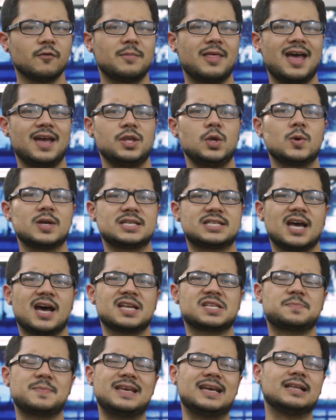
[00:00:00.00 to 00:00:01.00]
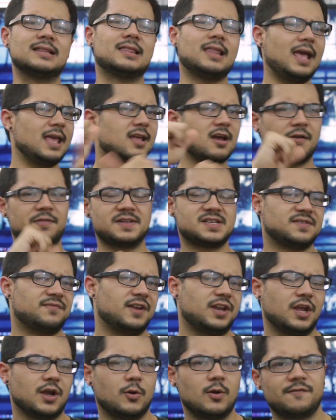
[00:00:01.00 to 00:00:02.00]
from that, you can toss me a like on this
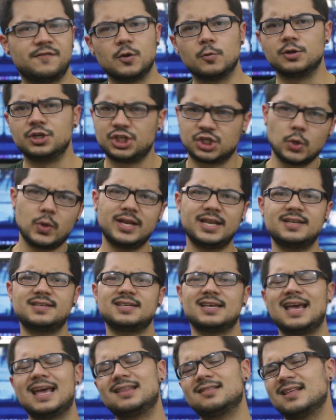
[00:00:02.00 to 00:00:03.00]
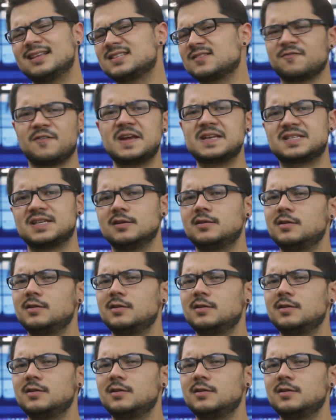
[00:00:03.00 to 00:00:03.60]
video if you enjoyed it, and let's face